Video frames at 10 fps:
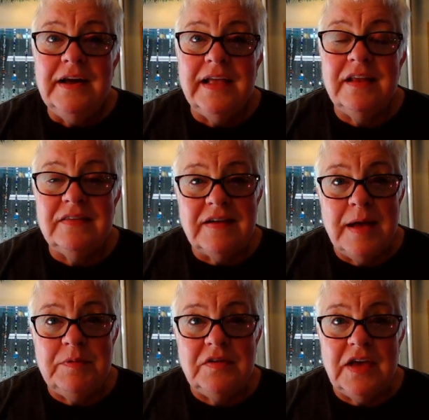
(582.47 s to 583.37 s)
It is
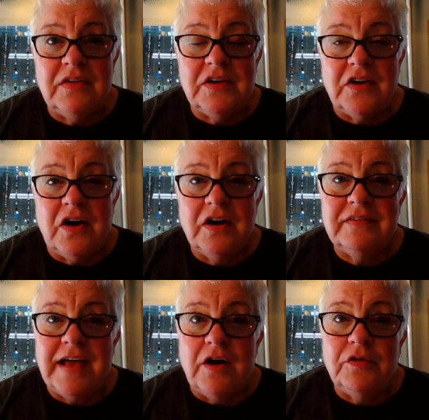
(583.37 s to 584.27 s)
time to take the
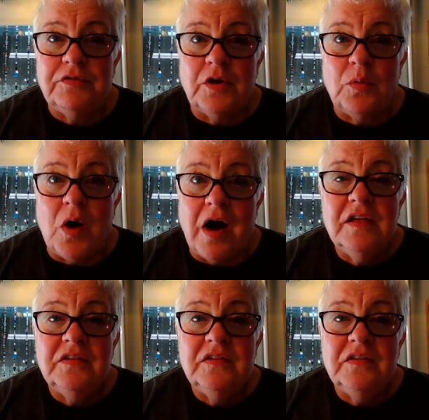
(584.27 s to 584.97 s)
dogs out for a walk.